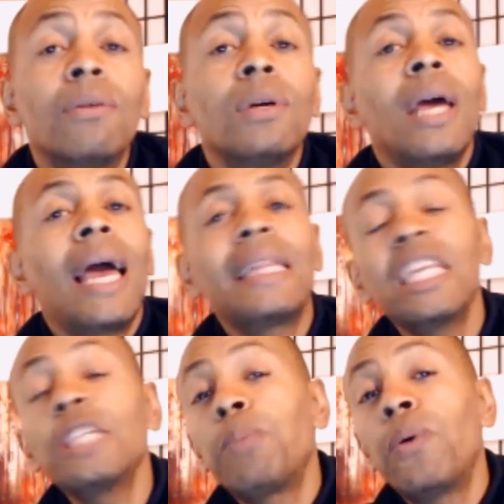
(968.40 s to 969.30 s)
Now,
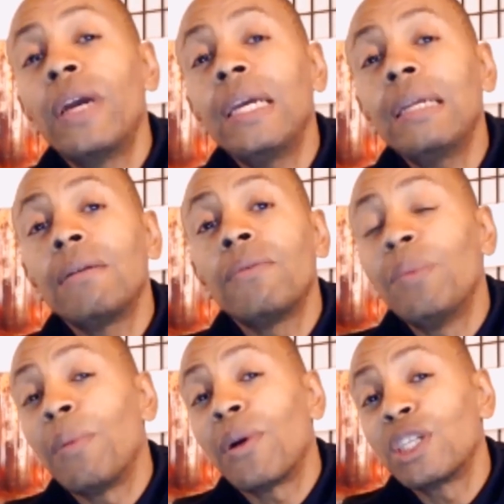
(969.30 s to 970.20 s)
at this point,
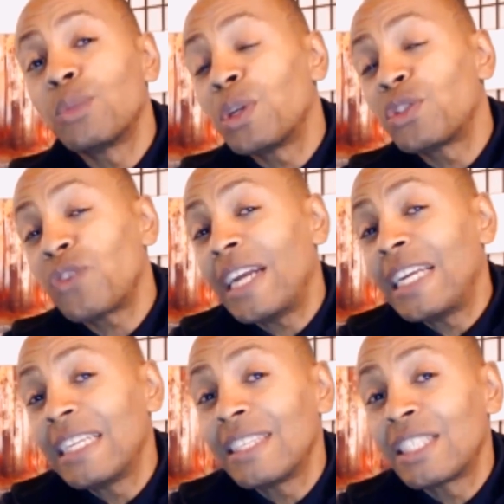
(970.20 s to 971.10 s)
remember, because we're
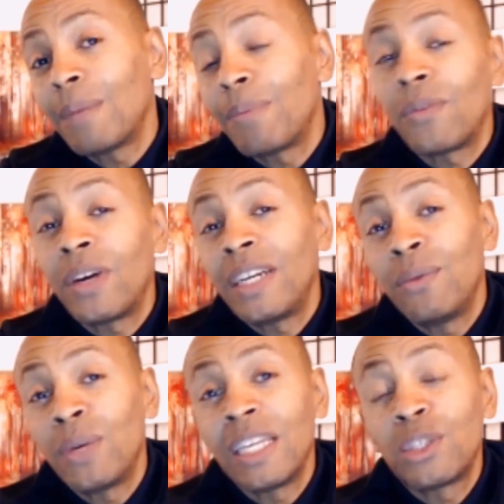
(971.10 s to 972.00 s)
trying to get this up and
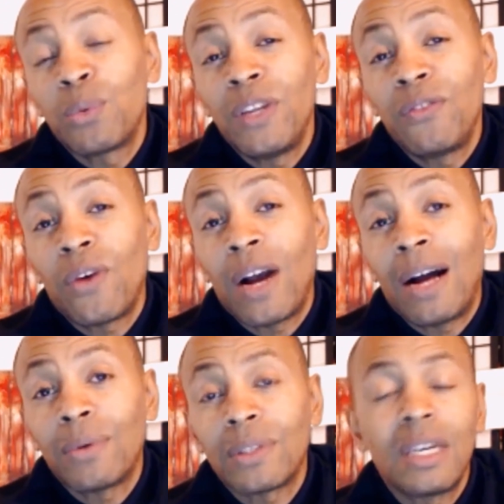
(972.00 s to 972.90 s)
running within
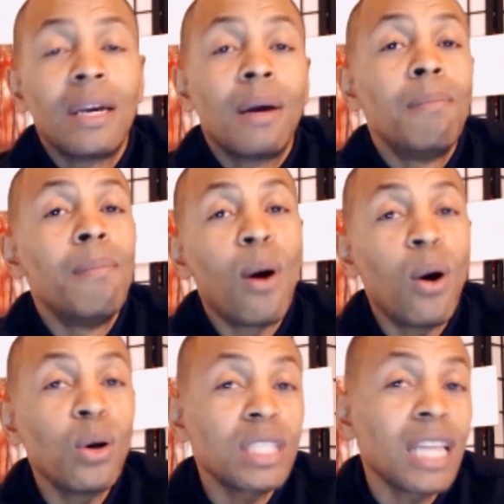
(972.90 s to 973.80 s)
24 hours,
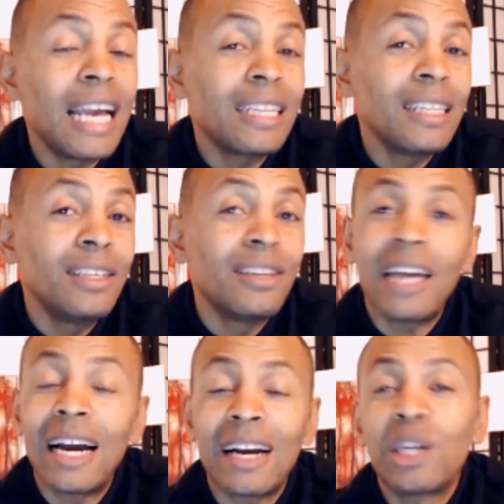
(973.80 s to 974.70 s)
most likely
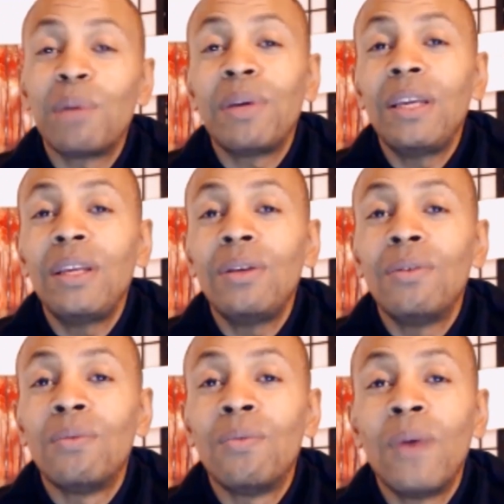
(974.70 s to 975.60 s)
you're not going to
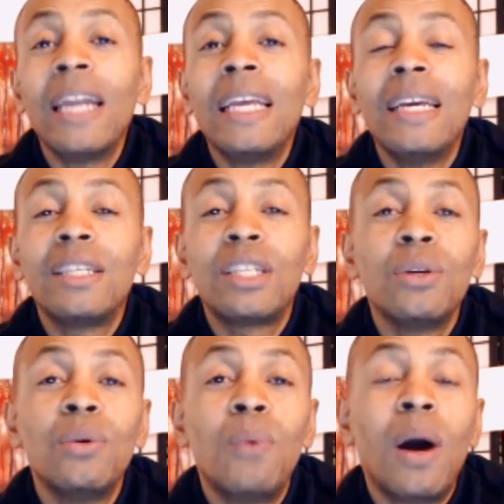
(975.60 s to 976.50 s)
be ready
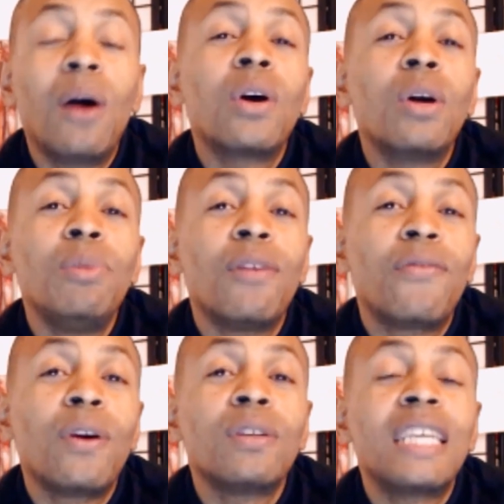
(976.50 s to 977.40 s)
to welcome
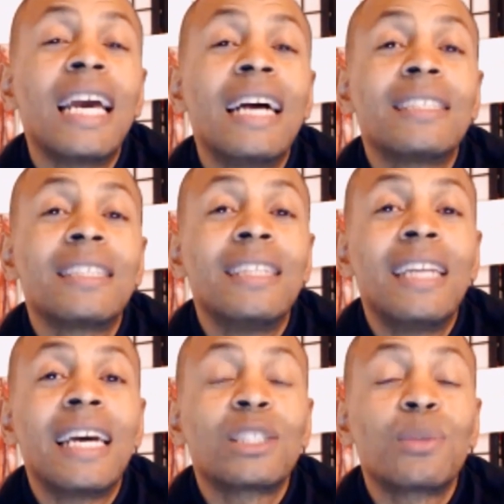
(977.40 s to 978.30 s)
your first guest
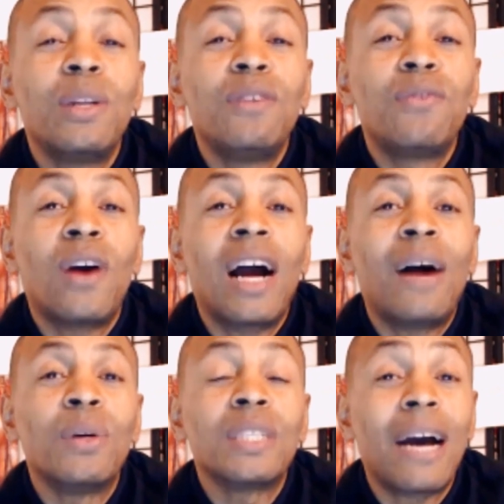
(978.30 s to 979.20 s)
in the next 24
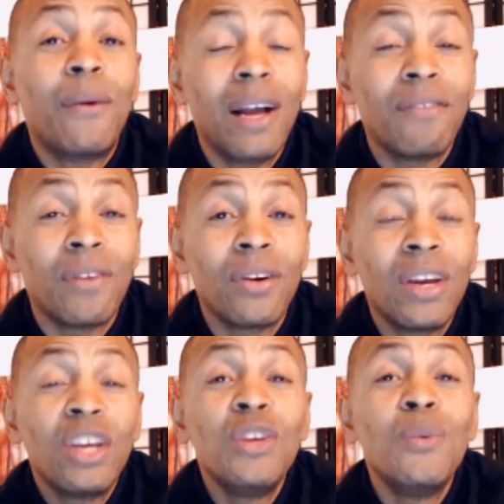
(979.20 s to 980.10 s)
hours.
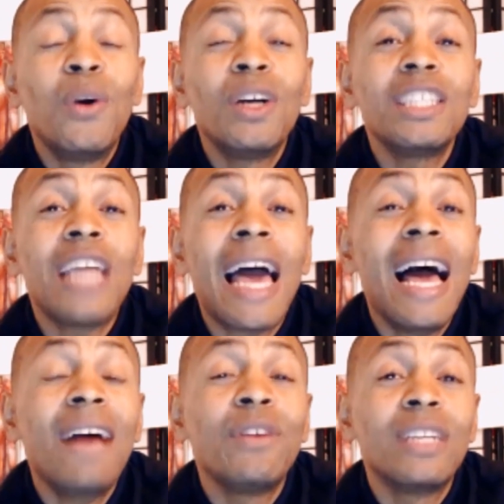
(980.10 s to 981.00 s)
However, you want to
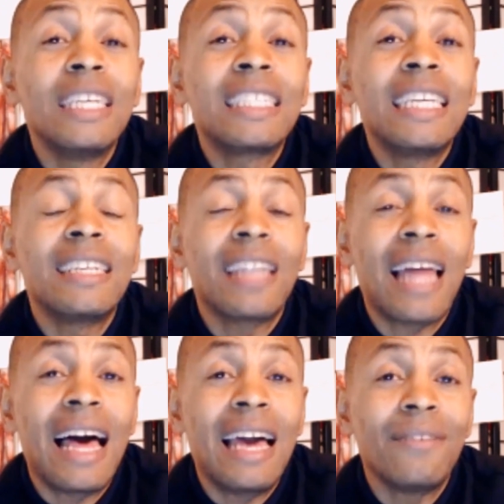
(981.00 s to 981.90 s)
have your
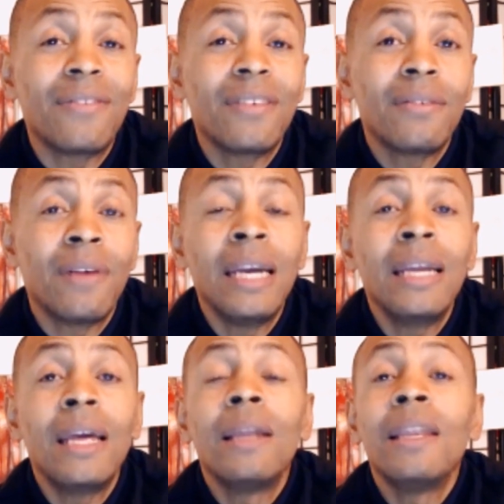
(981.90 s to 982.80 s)
listing live,
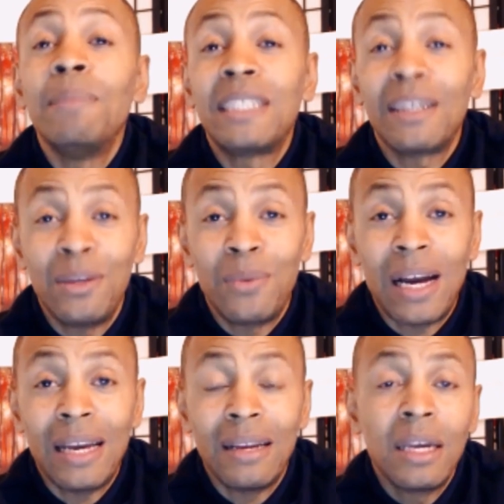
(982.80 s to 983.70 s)
right? Let me tell
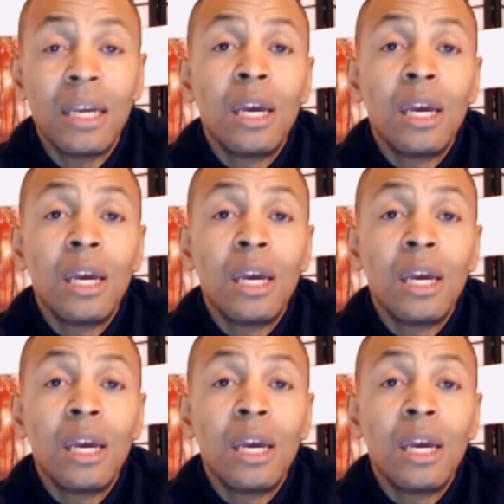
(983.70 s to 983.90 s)
you why.